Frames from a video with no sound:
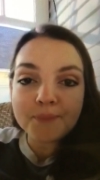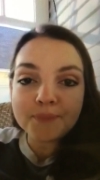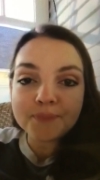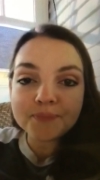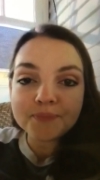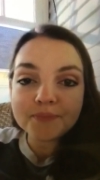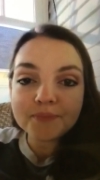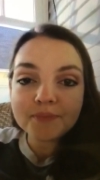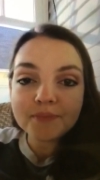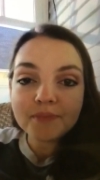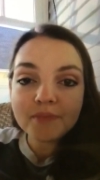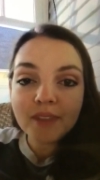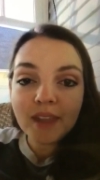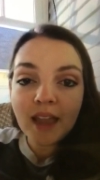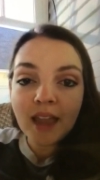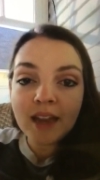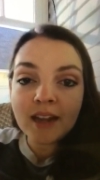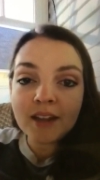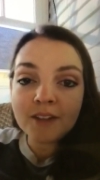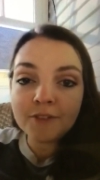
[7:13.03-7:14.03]
And if you
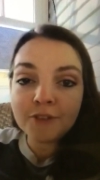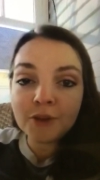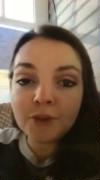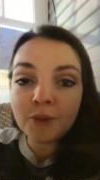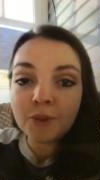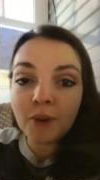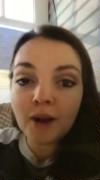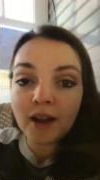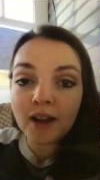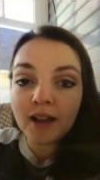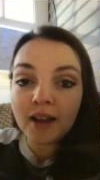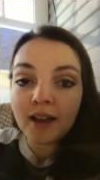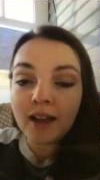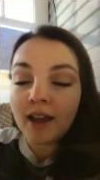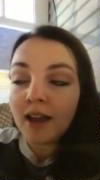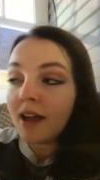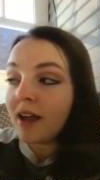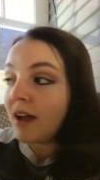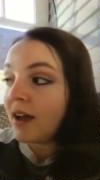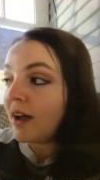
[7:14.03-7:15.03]
want
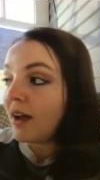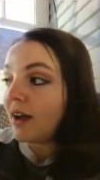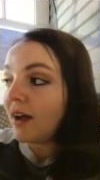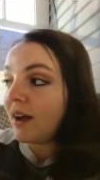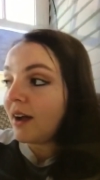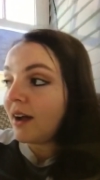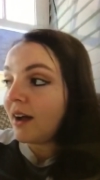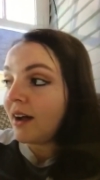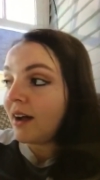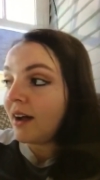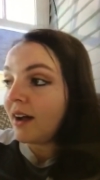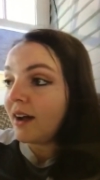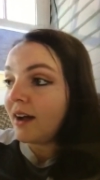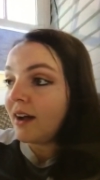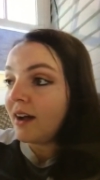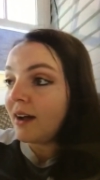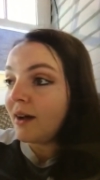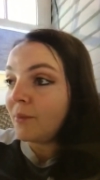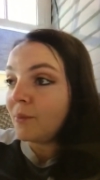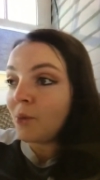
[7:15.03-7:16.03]
more
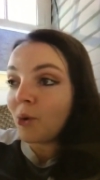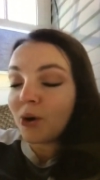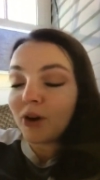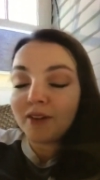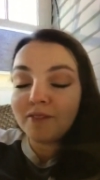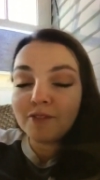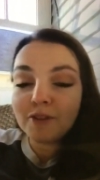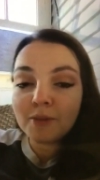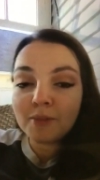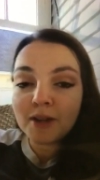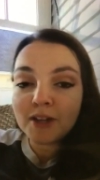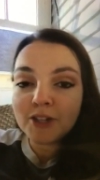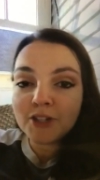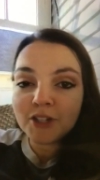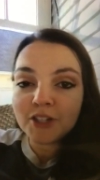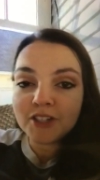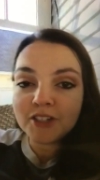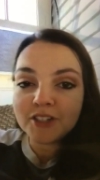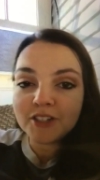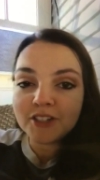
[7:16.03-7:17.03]
information,
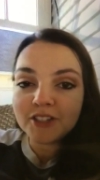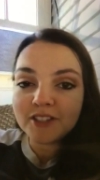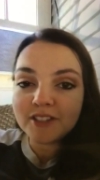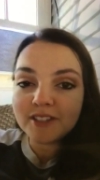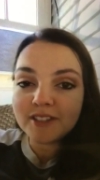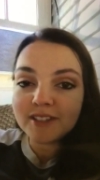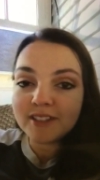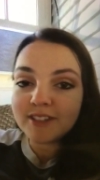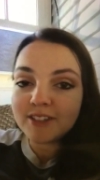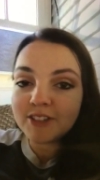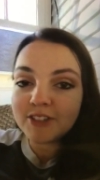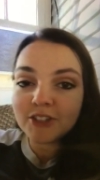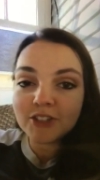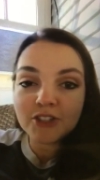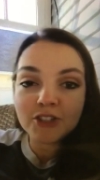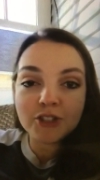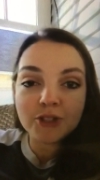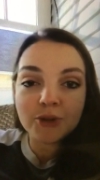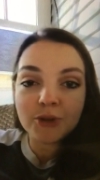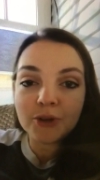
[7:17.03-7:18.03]
just shoot her an
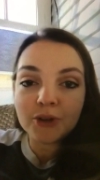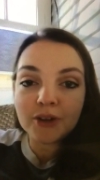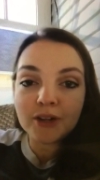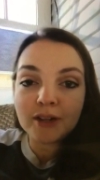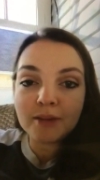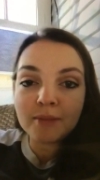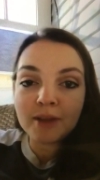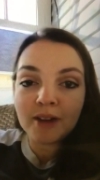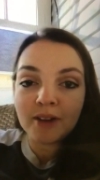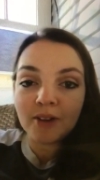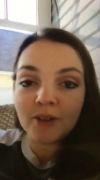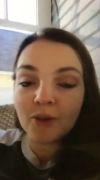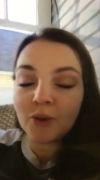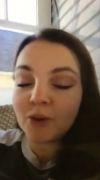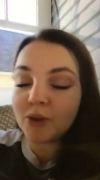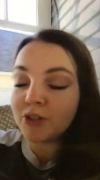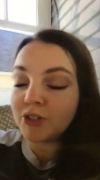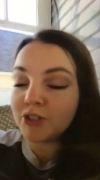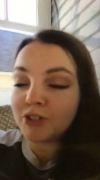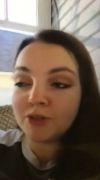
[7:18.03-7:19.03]
email or shoot
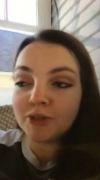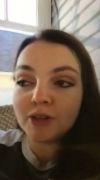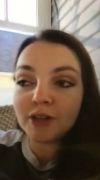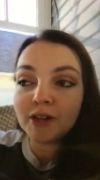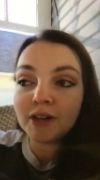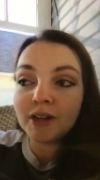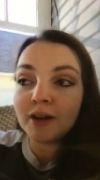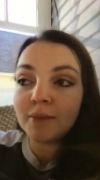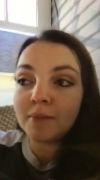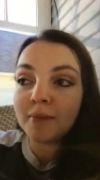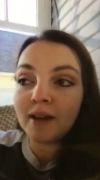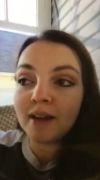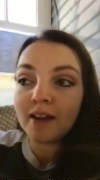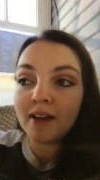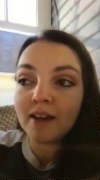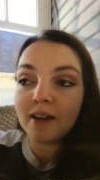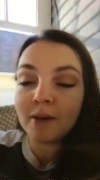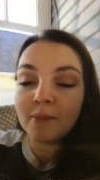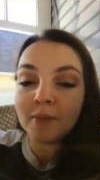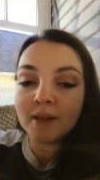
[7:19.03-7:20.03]
her a
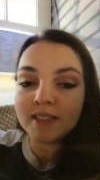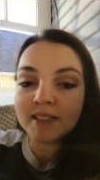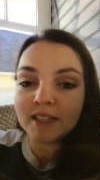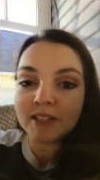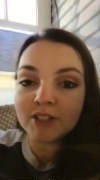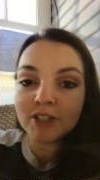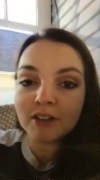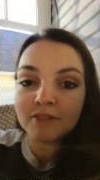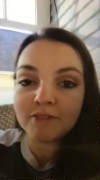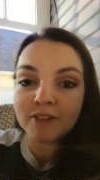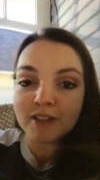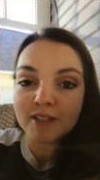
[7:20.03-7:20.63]
message on Facebook.